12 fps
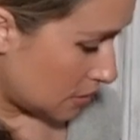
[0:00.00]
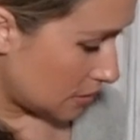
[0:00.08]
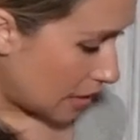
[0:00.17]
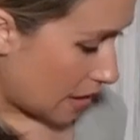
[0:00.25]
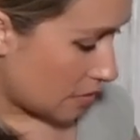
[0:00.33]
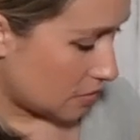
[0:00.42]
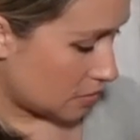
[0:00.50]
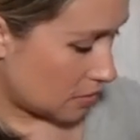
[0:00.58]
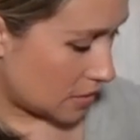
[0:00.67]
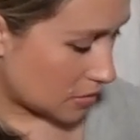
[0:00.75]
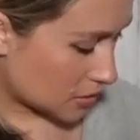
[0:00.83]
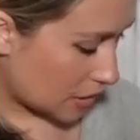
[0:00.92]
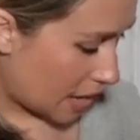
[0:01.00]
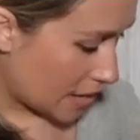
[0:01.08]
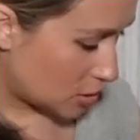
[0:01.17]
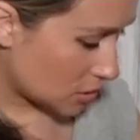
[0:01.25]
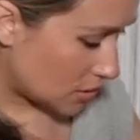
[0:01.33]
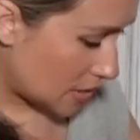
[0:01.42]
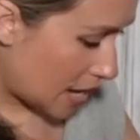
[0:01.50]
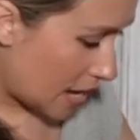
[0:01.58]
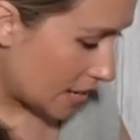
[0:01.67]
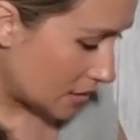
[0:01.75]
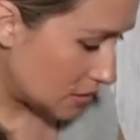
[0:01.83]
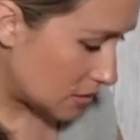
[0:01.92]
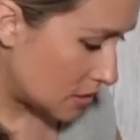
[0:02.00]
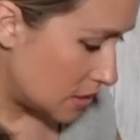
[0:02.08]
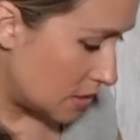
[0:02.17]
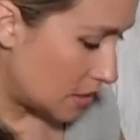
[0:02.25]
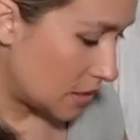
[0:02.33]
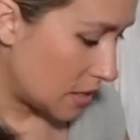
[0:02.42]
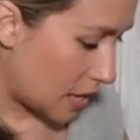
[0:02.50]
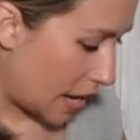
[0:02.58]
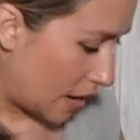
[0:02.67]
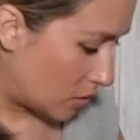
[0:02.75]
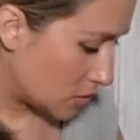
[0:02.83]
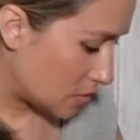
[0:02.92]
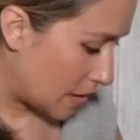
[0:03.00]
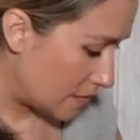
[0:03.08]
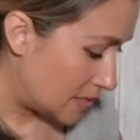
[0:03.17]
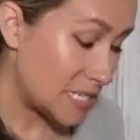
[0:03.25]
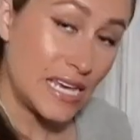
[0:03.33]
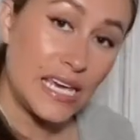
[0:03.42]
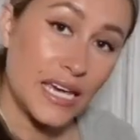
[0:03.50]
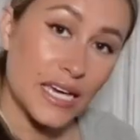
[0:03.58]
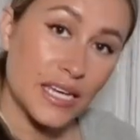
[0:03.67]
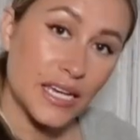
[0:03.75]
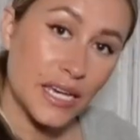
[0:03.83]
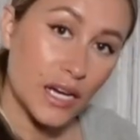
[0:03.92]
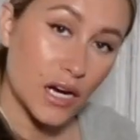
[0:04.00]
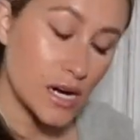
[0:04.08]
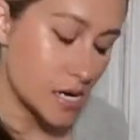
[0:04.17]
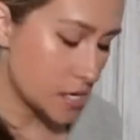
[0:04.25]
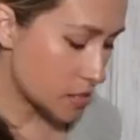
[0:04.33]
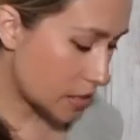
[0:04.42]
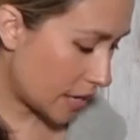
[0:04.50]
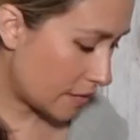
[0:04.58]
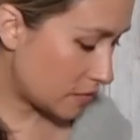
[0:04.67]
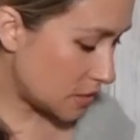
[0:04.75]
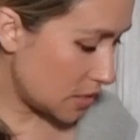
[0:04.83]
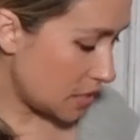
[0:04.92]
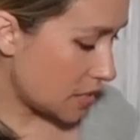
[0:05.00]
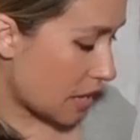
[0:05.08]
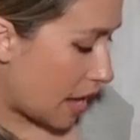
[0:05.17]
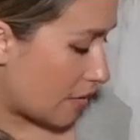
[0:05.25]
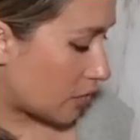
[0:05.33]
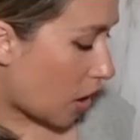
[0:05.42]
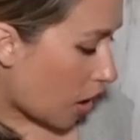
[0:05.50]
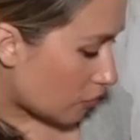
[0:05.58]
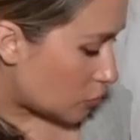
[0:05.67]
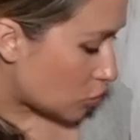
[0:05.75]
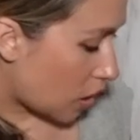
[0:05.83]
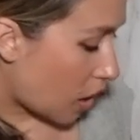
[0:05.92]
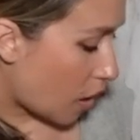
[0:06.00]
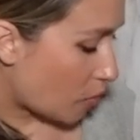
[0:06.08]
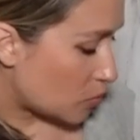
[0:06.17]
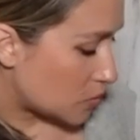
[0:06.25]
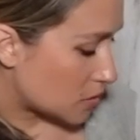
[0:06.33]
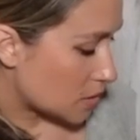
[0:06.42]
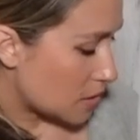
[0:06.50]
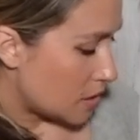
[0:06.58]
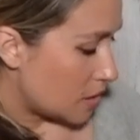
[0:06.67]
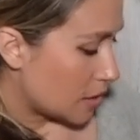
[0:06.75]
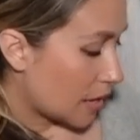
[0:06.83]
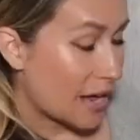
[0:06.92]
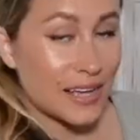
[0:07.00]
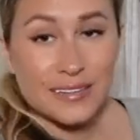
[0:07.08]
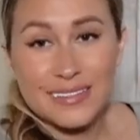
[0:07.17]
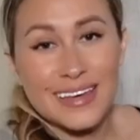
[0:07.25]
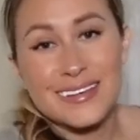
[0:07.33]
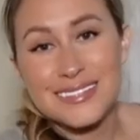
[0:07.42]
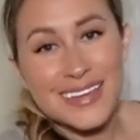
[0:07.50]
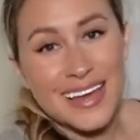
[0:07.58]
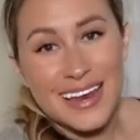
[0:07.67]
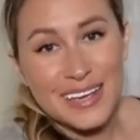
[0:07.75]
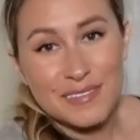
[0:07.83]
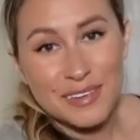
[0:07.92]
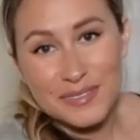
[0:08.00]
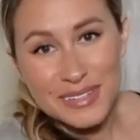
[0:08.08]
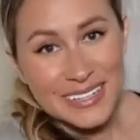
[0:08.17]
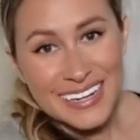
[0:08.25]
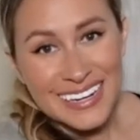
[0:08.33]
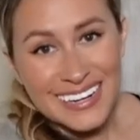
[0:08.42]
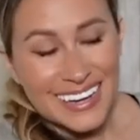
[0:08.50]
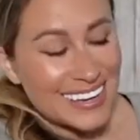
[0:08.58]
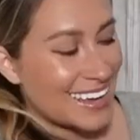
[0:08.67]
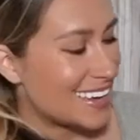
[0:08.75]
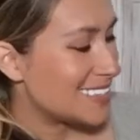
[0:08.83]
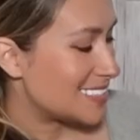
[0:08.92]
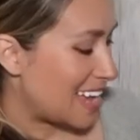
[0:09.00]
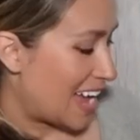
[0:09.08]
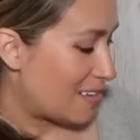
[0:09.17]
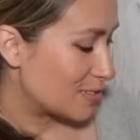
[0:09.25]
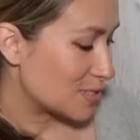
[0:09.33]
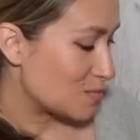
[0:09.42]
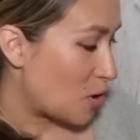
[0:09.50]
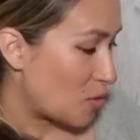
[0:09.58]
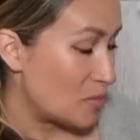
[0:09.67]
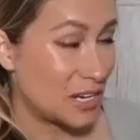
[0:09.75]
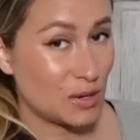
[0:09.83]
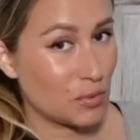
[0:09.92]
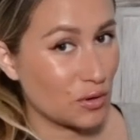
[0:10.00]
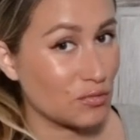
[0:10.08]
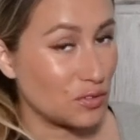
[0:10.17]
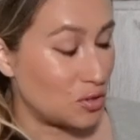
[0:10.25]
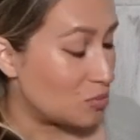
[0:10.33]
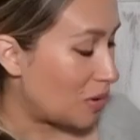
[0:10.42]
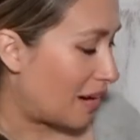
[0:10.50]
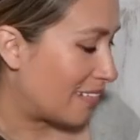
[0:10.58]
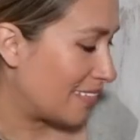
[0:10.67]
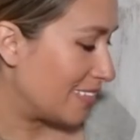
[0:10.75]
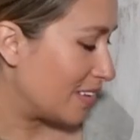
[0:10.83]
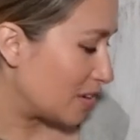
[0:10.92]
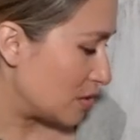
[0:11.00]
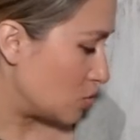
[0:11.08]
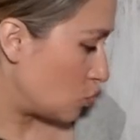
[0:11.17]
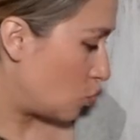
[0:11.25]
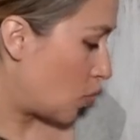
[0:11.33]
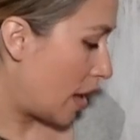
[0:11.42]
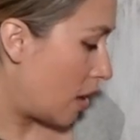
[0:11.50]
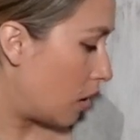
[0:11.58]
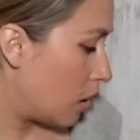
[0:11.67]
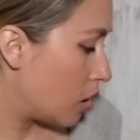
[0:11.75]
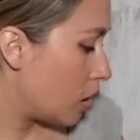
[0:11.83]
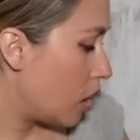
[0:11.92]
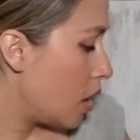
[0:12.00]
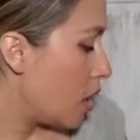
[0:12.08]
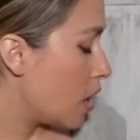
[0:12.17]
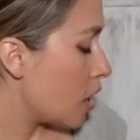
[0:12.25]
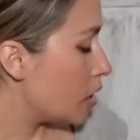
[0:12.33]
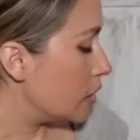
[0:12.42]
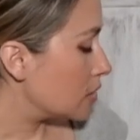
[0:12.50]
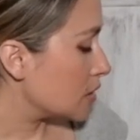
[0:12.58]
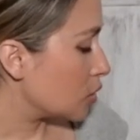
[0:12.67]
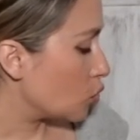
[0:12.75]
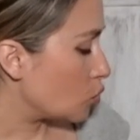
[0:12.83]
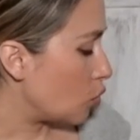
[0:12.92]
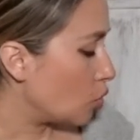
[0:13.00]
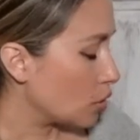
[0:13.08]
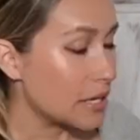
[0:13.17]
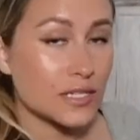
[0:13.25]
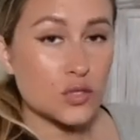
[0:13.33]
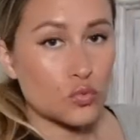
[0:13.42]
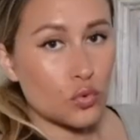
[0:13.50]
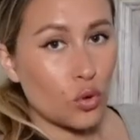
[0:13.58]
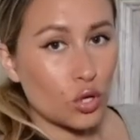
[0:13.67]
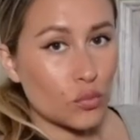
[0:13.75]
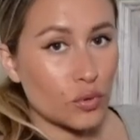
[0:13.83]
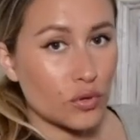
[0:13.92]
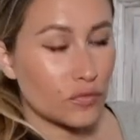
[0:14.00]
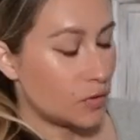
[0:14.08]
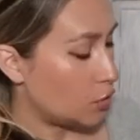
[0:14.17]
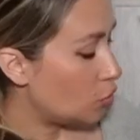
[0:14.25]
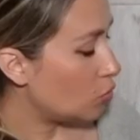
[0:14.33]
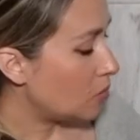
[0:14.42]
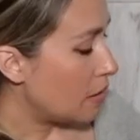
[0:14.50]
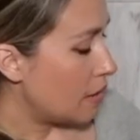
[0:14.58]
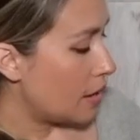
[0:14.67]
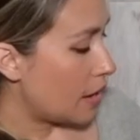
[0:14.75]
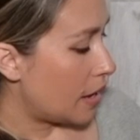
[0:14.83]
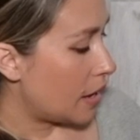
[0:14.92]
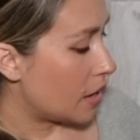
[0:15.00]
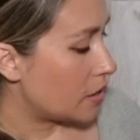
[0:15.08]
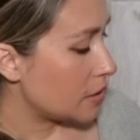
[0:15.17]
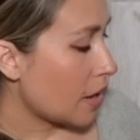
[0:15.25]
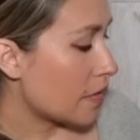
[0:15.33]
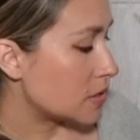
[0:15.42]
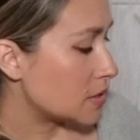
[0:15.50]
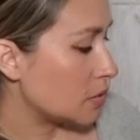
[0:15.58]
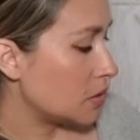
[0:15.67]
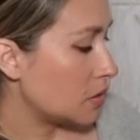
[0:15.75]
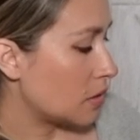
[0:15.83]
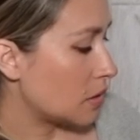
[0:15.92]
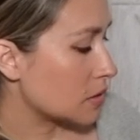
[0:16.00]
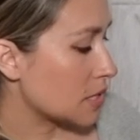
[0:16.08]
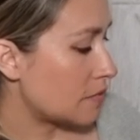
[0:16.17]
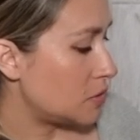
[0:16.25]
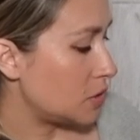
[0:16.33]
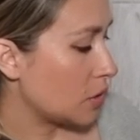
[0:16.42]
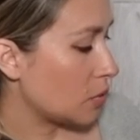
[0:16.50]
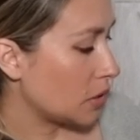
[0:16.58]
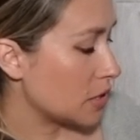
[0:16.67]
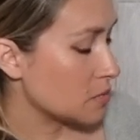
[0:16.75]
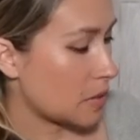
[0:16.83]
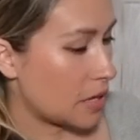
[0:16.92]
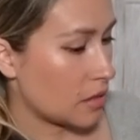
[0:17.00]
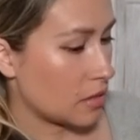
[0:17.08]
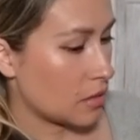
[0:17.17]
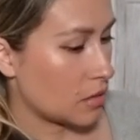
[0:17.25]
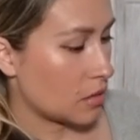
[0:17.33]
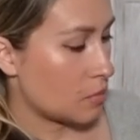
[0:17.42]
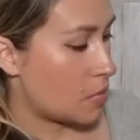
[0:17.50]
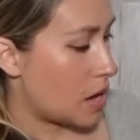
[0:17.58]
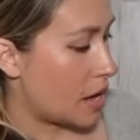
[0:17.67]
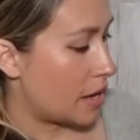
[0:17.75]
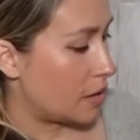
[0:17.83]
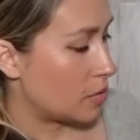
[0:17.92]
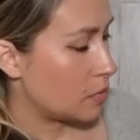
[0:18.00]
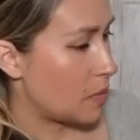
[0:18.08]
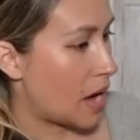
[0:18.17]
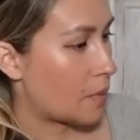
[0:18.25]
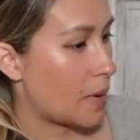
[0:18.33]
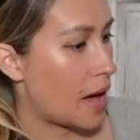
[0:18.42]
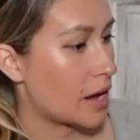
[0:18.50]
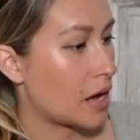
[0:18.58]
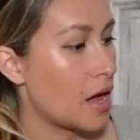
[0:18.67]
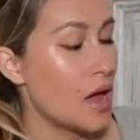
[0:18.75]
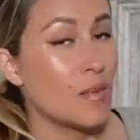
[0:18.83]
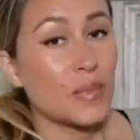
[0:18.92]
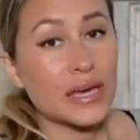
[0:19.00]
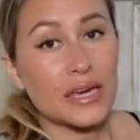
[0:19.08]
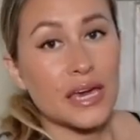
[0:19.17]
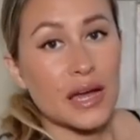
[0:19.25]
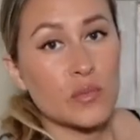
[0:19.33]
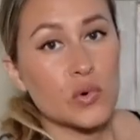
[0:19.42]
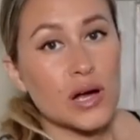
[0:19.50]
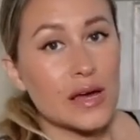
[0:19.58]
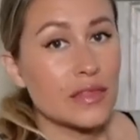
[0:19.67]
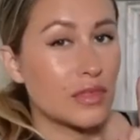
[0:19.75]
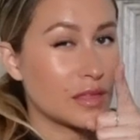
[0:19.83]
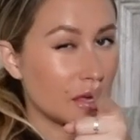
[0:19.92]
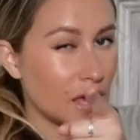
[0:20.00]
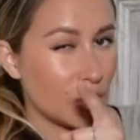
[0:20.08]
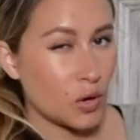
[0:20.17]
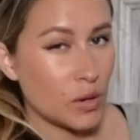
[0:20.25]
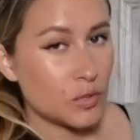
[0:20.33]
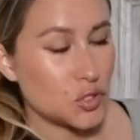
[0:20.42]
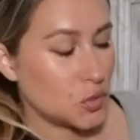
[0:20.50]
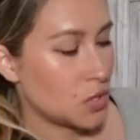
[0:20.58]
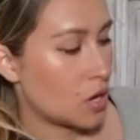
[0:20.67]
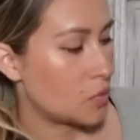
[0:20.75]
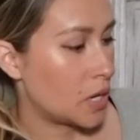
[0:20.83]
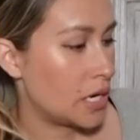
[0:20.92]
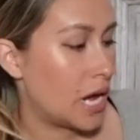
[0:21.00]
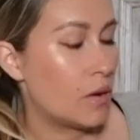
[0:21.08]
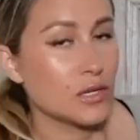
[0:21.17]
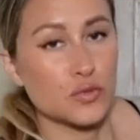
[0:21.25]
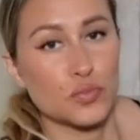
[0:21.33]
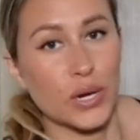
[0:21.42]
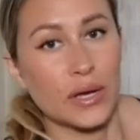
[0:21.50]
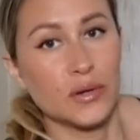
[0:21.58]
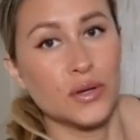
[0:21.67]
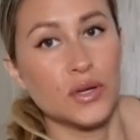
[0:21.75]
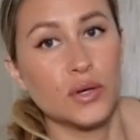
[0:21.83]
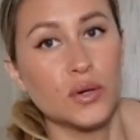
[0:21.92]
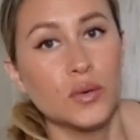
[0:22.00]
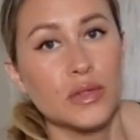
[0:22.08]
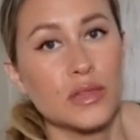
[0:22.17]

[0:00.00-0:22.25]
Yeah, this guy just has... I also have tea in here. I have tea, I have cough drops, kind of things that anyone would need, I guess. I have a small mini perfume bottle in there as well. It's like a roller, it's a roller perfume. And yeah, that's the only thing that's left in here really is my backpack, my camera. The camera I'm shooting on right now is brand new.